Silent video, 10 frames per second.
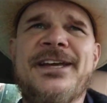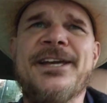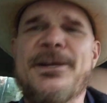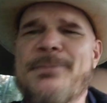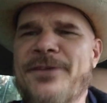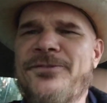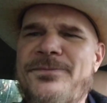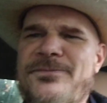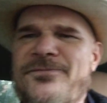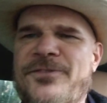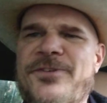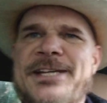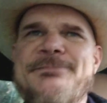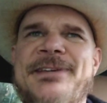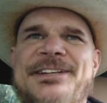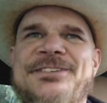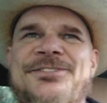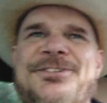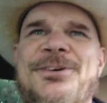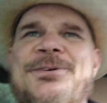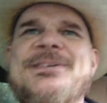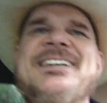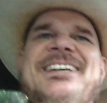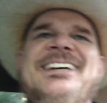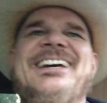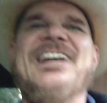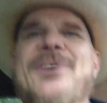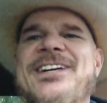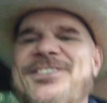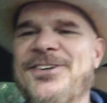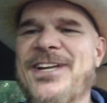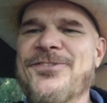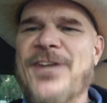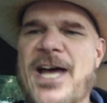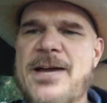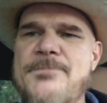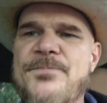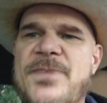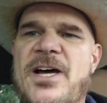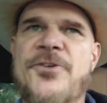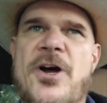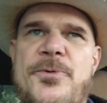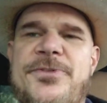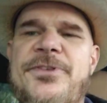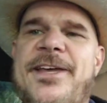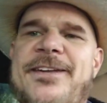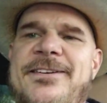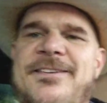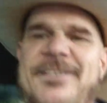I got about fifteen minutes. So anyway, till next time, I'll talk with you then.